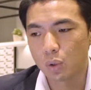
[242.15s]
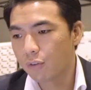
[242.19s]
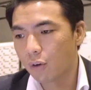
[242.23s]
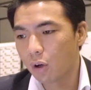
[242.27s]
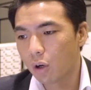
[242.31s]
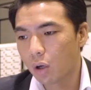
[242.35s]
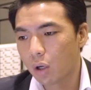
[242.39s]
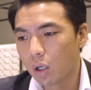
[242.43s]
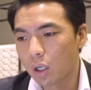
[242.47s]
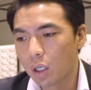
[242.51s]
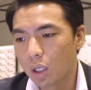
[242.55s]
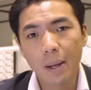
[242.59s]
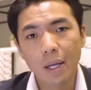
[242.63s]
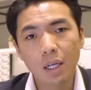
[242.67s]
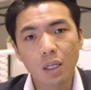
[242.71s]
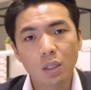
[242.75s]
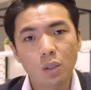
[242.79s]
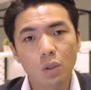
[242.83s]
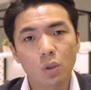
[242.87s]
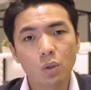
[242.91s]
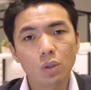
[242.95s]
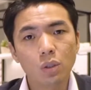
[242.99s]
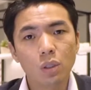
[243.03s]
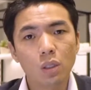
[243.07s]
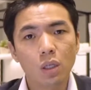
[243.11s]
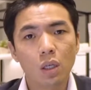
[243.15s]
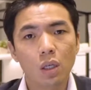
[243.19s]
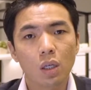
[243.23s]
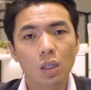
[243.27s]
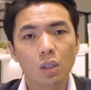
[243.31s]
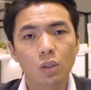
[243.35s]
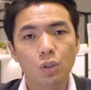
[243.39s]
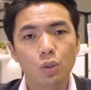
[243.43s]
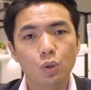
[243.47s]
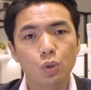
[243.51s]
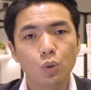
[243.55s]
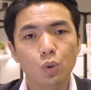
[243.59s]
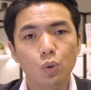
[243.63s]
For bank loan,
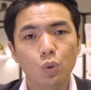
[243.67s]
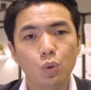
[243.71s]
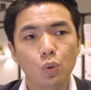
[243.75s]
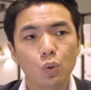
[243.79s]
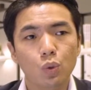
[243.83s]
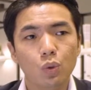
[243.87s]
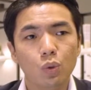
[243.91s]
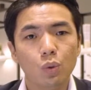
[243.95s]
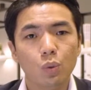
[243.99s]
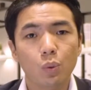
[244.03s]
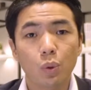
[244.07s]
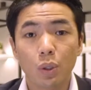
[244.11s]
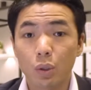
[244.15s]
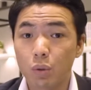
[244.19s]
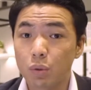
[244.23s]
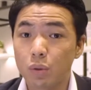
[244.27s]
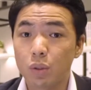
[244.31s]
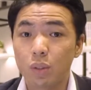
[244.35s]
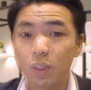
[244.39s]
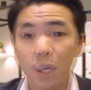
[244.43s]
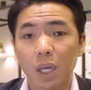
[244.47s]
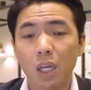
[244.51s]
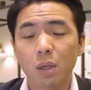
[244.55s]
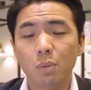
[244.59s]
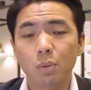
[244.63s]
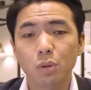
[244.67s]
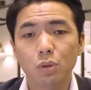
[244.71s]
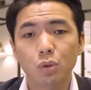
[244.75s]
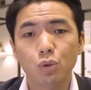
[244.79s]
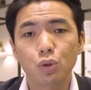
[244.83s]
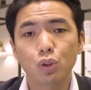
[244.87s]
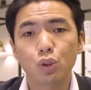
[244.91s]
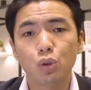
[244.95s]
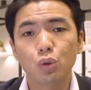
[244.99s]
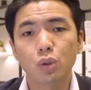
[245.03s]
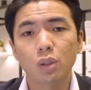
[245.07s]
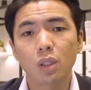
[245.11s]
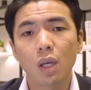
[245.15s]
you will be able to
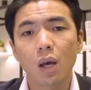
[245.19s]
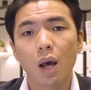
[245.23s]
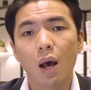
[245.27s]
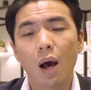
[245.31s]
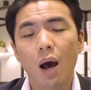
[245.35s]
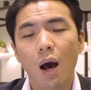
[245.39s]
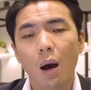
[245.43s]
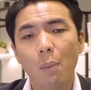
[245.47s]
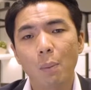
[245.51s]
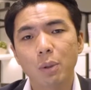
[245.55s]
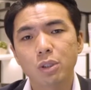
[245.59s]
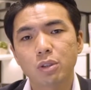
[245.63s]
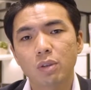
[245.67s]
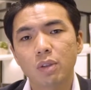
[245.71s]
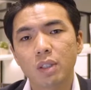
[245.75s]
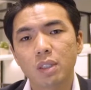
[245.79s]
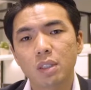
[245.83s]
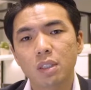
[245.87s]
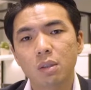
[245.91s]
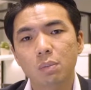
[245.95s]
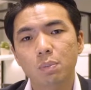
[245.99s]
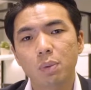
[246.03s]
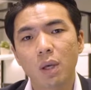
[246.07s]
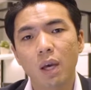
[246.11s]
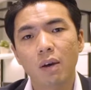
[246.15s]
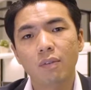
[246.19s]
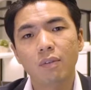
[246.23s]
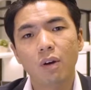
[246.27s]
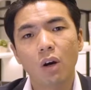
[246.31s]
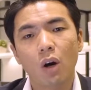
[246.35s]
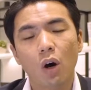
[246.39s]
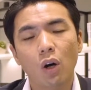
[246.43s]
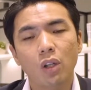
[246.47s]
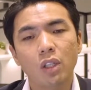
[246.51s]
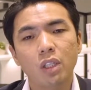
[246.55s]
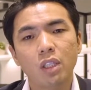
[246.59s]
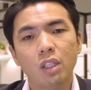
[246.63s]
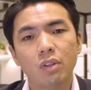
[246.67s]
choose how much of the CPF
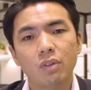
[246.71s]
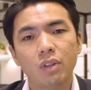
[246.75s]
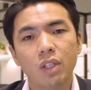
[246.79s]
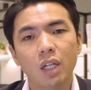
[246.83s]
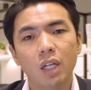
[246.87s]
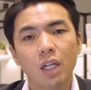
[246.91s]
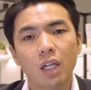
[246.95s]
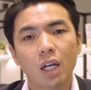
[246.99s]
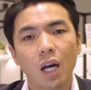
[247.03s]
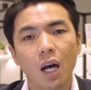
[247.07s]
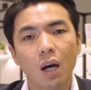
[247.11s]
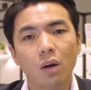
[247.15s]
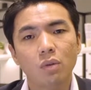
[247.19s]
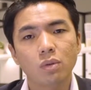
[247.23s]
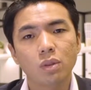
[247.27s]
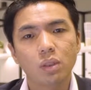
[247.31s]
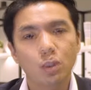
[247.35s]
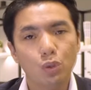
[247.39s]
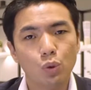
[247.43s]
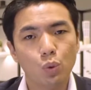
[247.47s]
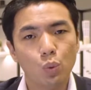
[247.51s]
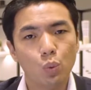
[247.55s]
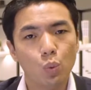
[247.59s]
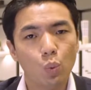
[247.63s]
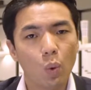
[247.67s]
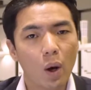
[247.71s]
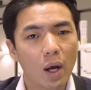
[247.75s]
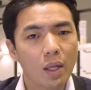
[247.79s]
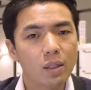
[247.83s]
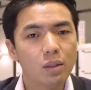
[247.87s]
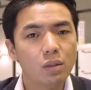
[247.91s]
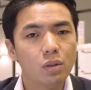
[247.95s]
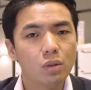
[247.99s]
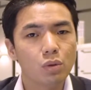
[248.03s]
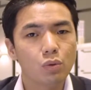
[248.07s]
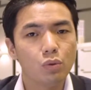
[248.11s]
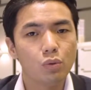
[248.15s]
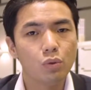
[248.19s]
ordinary account you
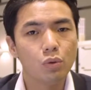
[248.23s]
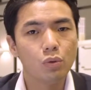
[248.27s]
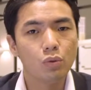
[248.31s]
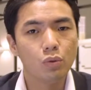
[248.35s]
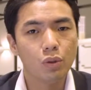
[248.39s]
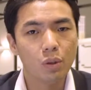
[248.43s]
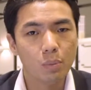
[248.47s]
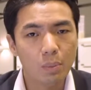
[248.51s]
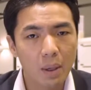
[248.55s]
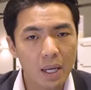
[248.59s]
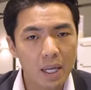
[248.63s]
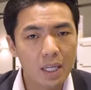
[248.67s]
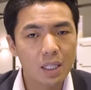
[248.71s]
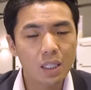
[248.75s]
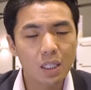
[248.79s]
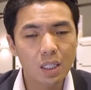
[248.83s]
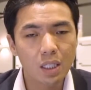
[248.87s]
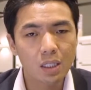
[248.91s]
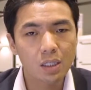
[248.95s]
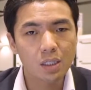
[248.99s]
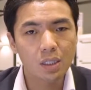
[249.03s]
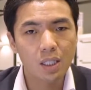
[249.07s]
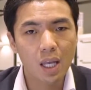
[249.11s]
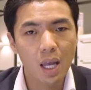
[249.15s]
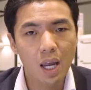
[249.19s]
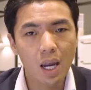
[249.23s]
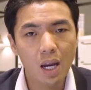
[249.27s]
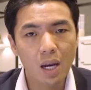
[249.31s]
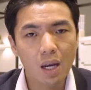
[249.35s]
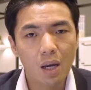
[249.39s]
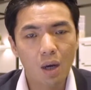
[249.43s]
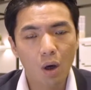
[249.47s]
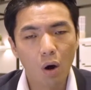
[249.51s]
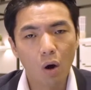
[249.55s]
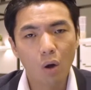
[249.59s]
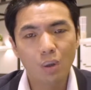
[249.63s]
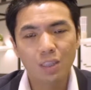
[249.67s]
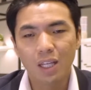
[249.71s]
want to remain in there,
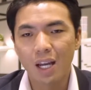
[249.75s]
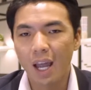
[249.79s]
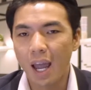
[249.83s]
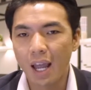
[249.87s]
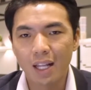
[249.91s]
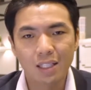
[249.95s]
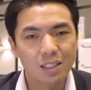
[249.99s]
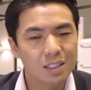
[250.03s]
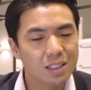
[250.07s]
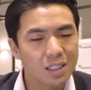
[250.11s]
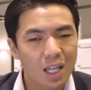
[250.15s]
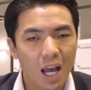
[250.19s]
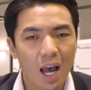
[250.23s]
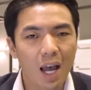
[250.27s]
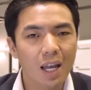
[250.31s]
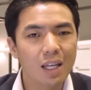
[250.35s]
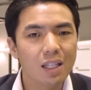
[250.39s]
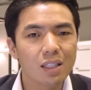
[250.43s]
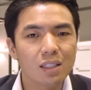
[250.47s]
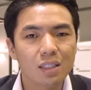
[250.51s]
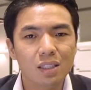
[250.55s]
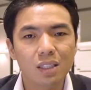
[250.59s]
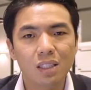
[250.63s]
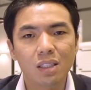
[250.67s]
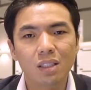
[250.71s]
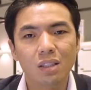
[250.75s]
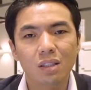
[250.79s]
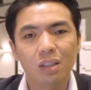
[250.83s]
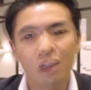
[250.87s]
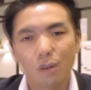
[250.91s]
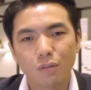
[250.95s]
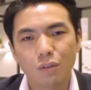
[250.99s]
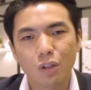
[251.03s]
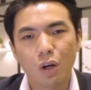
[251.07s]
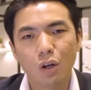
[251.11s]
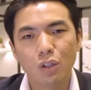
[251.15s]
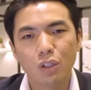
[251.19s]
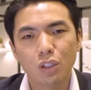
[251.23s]
or the entirety
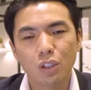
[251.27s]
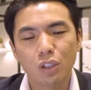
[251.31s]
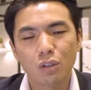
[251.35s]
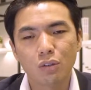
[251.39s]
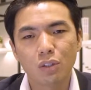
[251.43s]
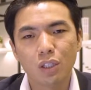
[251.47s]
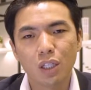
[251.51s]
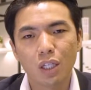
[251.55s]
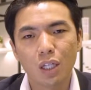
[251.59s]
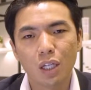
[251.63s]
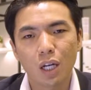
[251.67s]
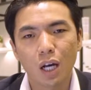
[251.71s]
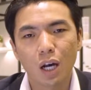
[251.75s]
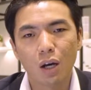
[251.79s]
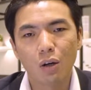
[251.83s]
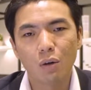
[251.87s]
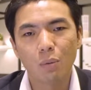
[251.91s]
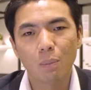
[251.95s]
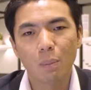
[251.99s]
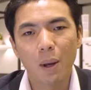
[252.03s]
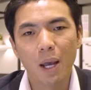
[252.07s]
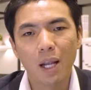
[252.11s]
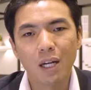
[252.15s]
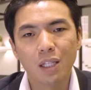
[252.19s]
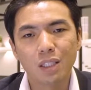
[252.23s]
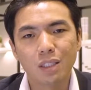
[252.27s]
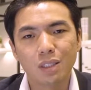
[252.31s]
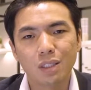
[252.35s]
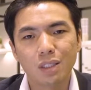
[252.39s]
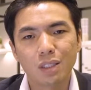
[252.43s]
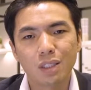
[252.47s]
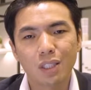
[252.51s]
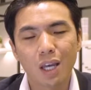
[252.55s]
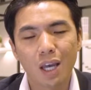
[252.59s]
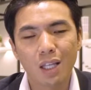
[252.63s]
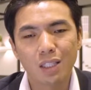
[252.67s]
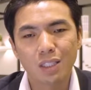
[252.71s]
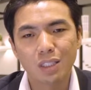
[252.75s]
of the ordinary account balance
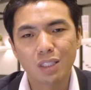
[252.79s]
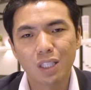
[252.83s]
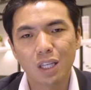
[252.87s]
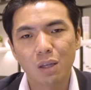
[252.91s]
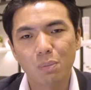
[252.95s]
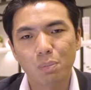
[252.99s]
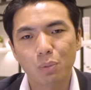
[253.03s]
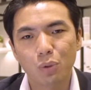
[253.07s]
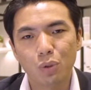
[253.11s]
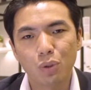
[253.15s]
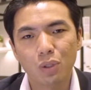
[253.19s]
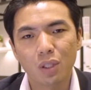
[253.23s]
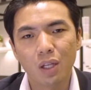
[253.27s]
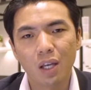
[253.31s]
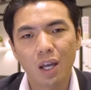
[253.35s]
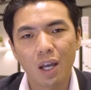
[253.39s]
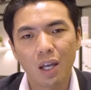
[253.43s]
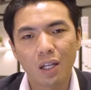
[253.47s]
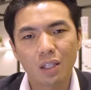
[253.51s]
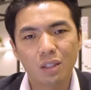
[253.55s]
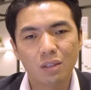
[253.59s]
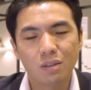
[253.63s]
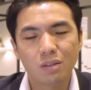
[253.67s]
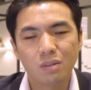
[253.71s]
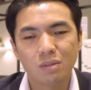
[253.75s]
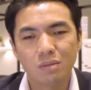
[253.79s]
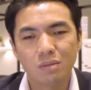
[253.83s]
can stay put, and